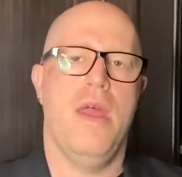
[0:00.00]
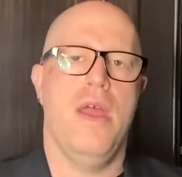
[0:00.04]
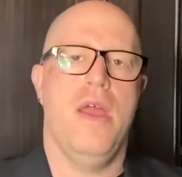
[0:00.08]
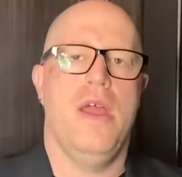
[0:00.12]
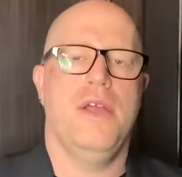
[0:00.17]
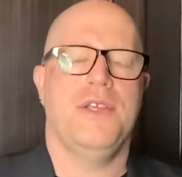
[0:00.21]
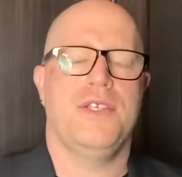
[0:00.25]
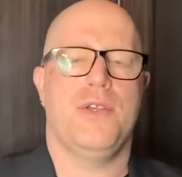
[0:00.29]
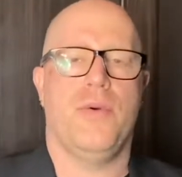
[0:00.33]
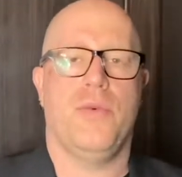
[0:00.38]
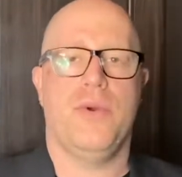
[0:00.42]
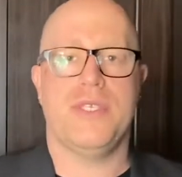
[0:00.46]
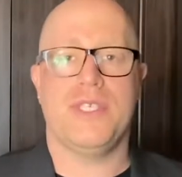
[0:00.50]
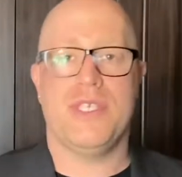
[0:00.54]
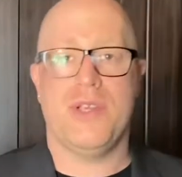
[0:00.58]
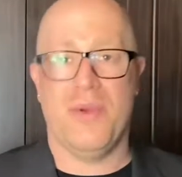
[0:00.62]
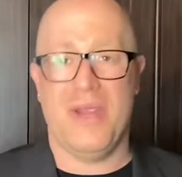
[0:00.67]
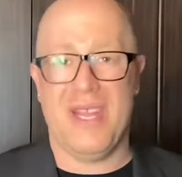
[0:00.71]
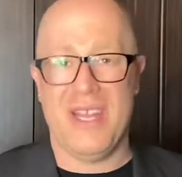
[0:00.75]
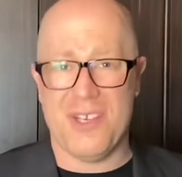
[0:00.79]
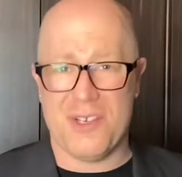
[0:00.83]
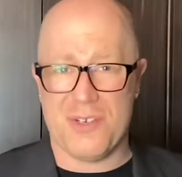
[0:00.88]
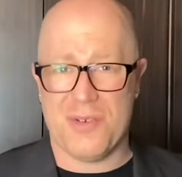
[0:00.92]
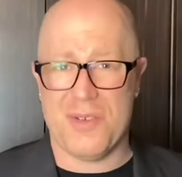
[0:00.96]
So what's so
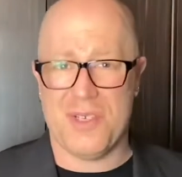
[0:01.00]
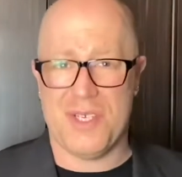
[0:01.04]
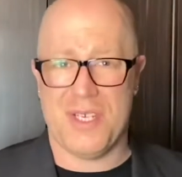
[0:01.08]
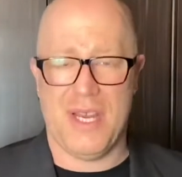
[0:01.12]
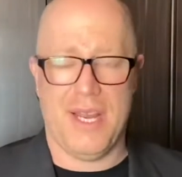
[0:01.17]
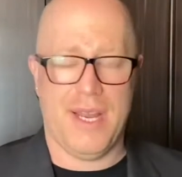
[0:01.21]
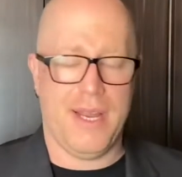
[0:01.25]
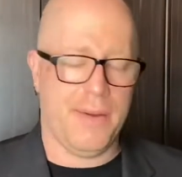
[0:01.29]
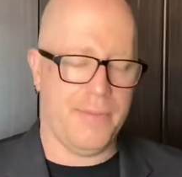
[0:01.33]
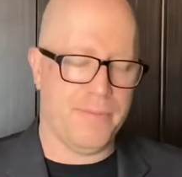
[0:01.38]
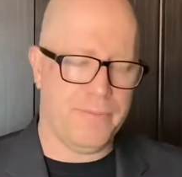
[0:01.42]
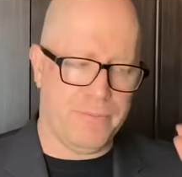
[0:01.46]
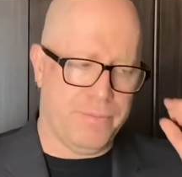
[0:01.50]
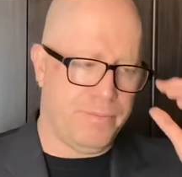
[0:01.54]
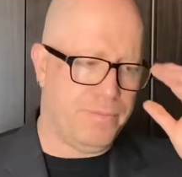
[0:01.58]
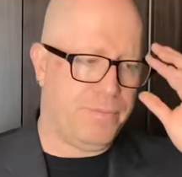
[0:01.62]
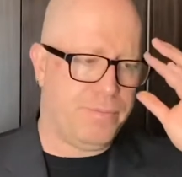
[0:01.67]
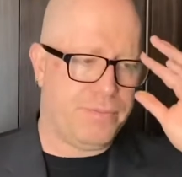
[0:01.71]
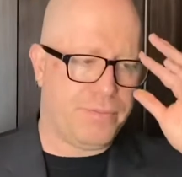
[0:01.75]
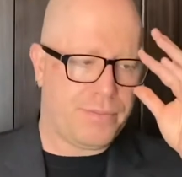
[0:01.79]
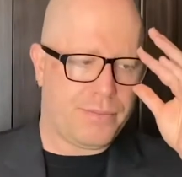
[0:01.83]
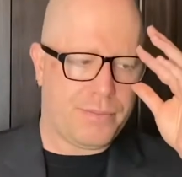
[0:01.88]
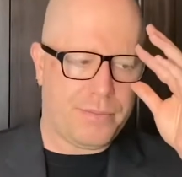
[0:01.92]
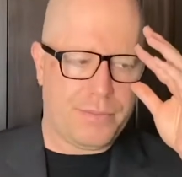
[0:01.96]
interesting,
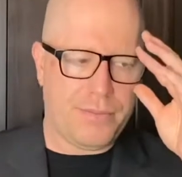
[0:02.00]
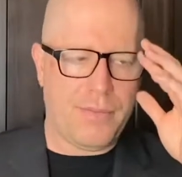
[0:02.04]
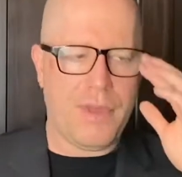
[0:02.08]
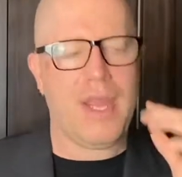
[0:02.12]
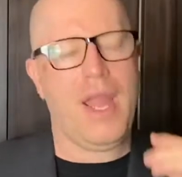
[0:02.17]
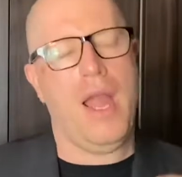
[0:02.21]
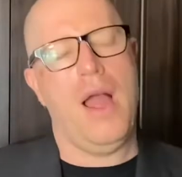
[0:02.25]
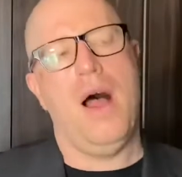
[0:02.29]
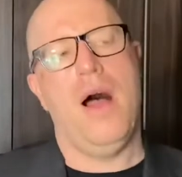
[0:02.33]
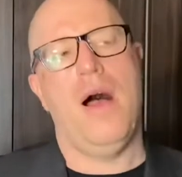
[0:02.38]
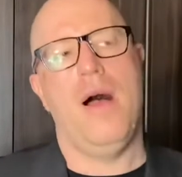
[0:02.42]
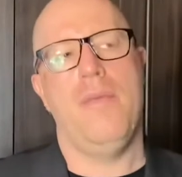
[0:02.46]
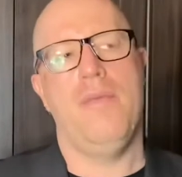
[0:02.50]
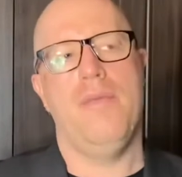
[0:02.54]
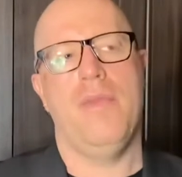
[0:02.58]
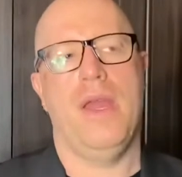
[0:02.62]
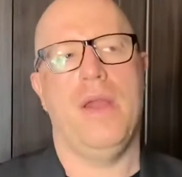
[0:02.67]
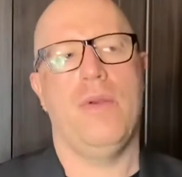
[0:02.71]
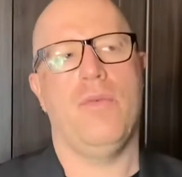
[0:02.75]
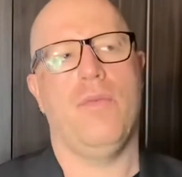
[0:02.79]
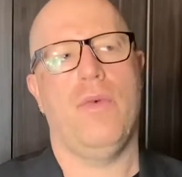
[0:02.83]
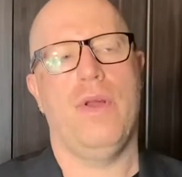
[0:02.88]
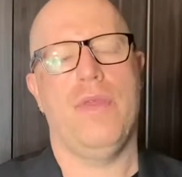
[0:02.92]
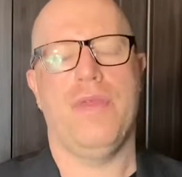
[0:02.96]

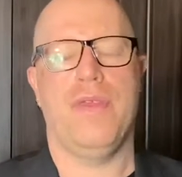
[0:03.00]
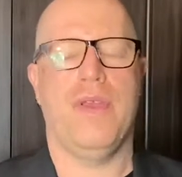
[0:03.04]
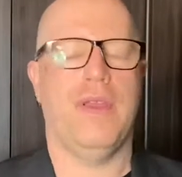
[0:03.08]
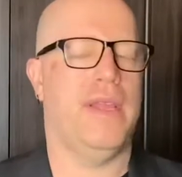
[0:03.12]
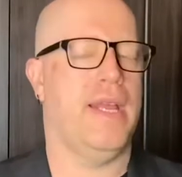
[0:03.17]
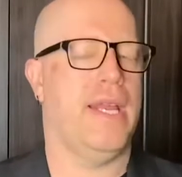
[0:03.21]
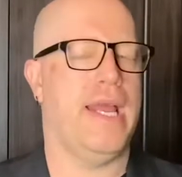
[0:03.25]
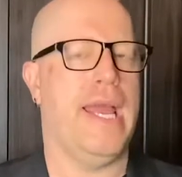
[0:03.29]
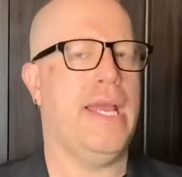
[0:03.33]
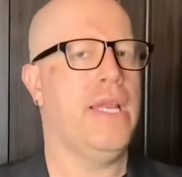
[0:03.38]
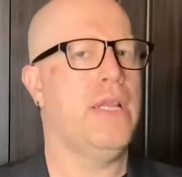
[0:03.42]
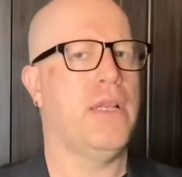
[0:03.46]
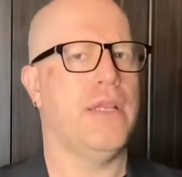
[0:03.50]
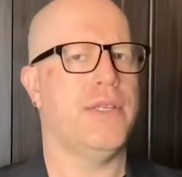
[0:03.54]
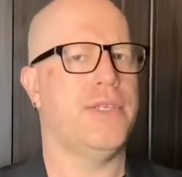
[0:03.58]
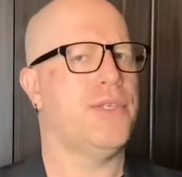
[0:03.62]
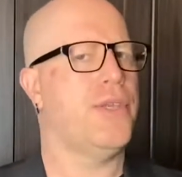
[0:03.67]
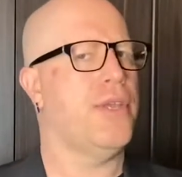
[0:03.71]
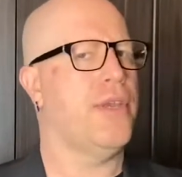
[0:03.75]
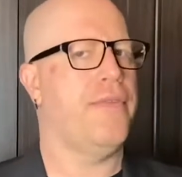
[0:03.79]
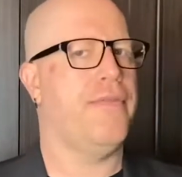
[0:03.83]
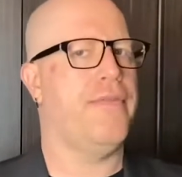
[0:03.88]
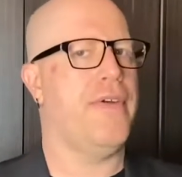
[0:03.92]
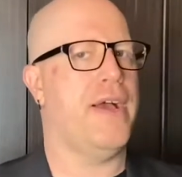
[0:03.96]
and one thing that
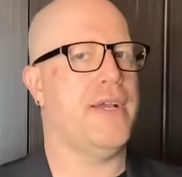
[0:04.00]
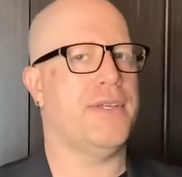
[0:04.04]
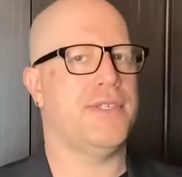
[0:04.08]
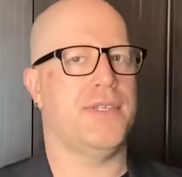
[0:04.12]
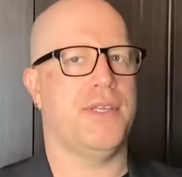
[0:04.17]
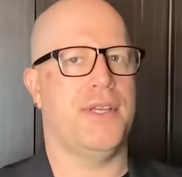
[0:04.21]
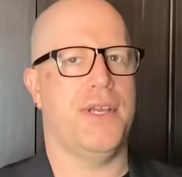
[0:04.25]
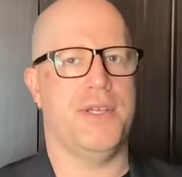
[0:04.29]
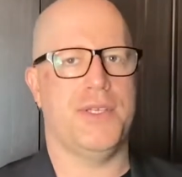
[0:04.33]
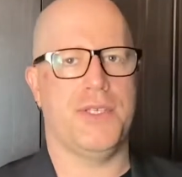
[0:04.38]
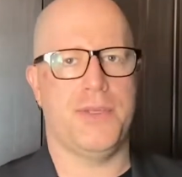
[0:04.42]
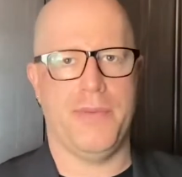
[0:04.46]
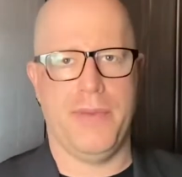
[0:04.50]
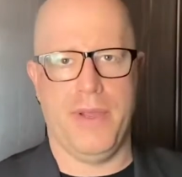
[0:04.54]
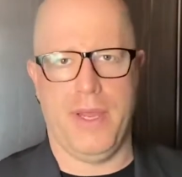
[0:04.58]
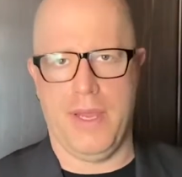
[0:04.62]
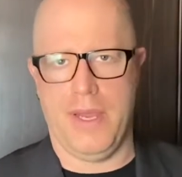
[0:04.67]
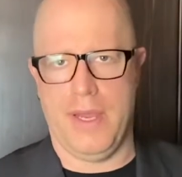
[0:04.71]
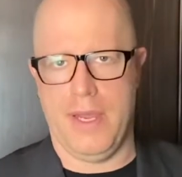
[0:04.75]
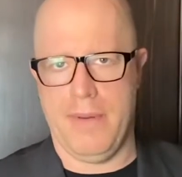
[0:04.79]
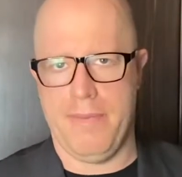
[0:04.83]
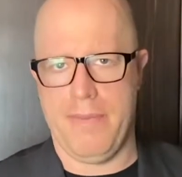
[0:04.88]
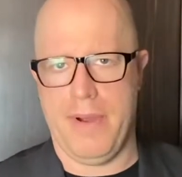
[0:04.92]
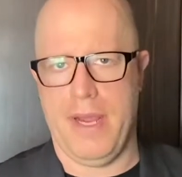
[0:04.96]
endlessly fascinates me
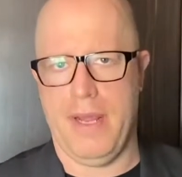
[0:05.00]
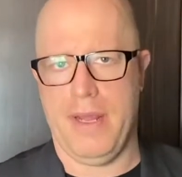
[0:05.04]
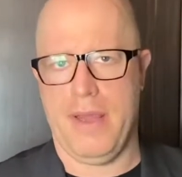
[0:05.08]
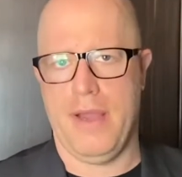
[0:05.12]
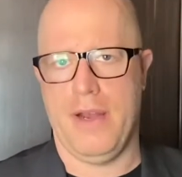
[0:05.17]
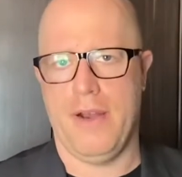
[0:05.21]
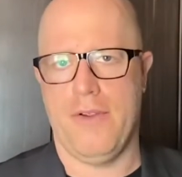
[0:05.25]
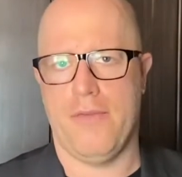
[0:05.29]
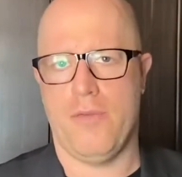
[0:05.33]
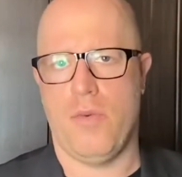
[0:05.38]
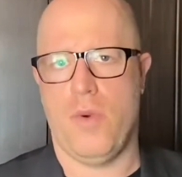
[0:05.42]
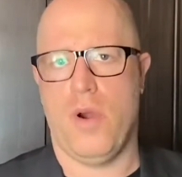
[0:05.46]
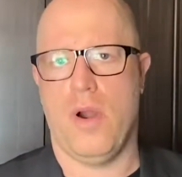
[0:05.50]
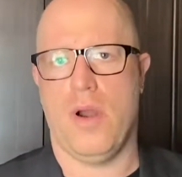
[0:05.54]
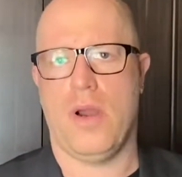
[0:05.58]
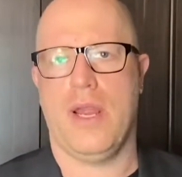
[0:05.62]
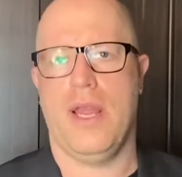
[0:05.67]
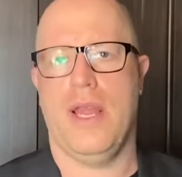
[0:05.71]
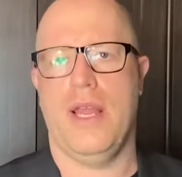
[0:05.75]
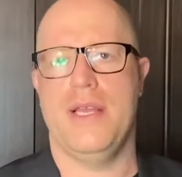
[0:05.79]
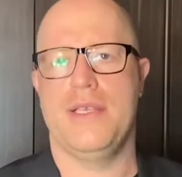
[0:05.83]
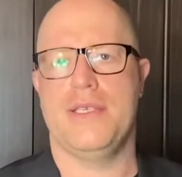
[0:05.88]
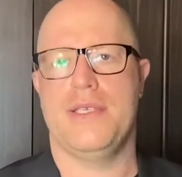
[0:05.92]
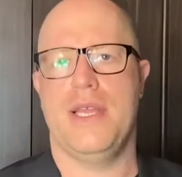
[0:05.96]
in my line of work,
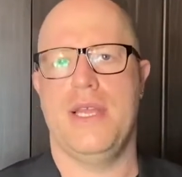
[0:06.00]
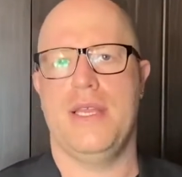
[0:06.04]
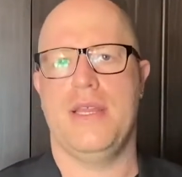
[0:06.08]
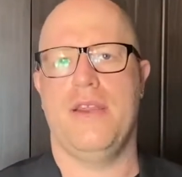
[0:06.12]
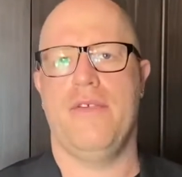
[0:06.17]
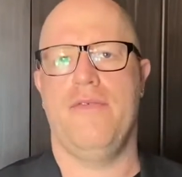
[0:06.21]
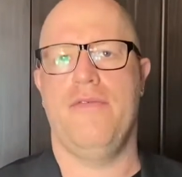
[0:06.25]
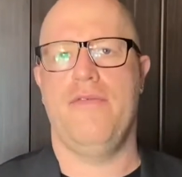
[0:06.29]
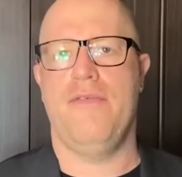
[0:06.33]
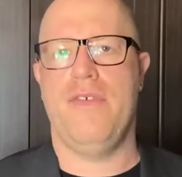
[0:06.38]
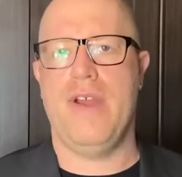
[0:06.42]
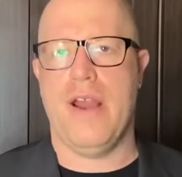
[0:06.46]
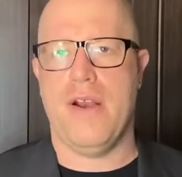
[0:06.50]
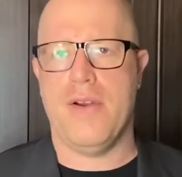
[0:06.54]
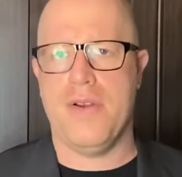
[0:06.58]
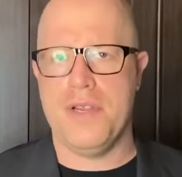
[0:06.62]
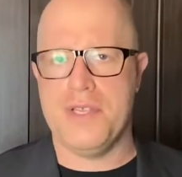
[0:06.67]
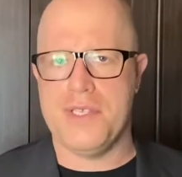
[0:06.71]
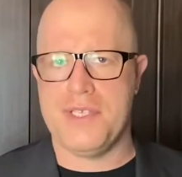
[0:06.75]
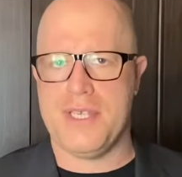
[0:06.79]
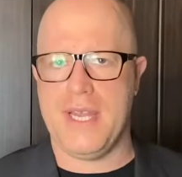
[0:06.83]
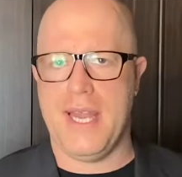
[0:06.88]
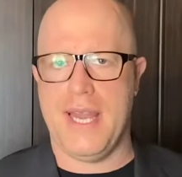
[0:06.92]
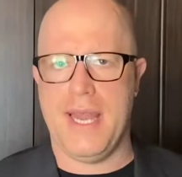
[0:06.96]
is that the very
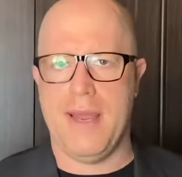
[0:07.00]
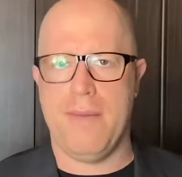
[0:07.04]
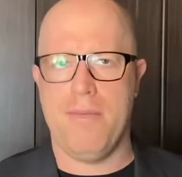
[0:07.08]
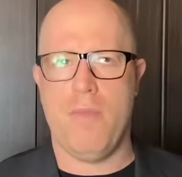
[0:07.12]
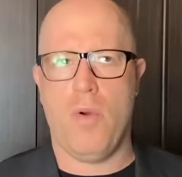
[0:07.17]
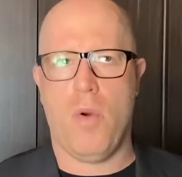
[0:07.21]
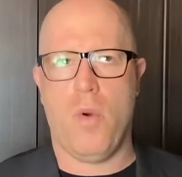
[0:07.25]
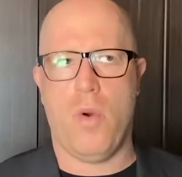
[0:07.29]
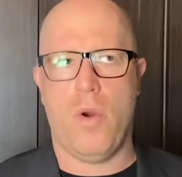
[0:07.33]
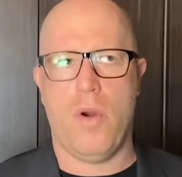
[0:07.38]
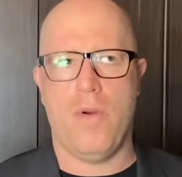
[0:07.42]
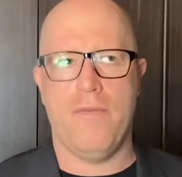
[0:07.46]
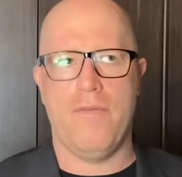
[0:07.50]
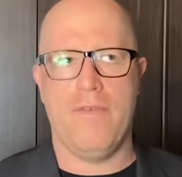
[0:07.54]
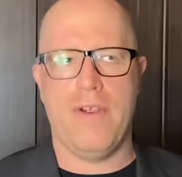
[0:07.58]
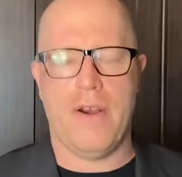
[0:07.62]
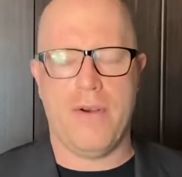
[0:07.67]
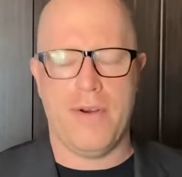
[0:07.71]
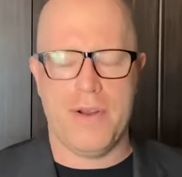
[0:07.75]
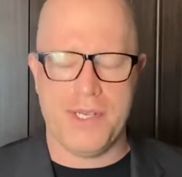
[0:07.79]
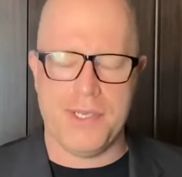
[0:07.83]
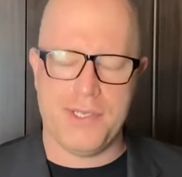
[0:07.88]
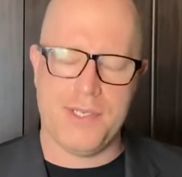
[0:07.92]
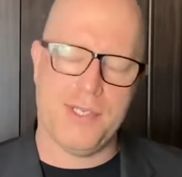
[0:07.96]
same or
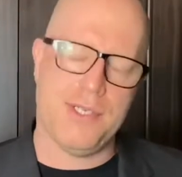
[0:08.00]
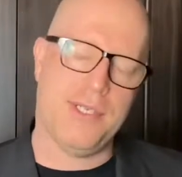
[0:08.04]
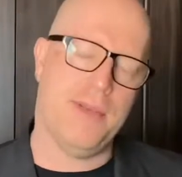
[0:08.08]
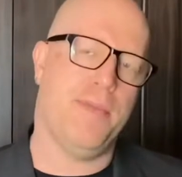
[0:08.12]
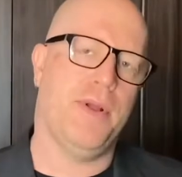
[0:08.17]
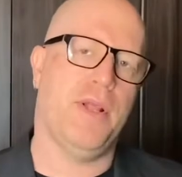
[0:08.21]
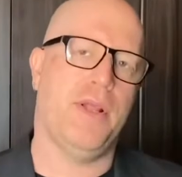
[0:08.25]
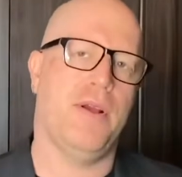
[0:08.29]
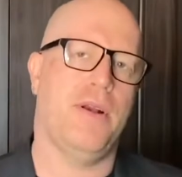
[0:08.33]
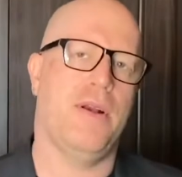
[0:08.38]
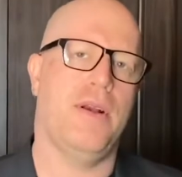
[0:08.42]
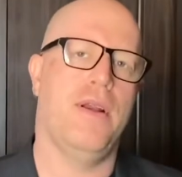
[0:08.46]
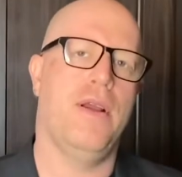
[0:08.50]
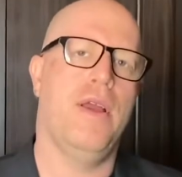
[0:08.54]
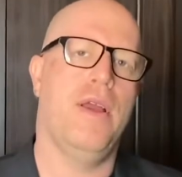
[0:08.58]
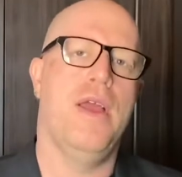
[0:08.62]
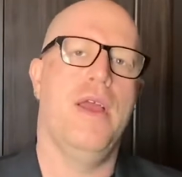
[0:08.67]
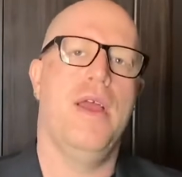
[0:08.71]
very similar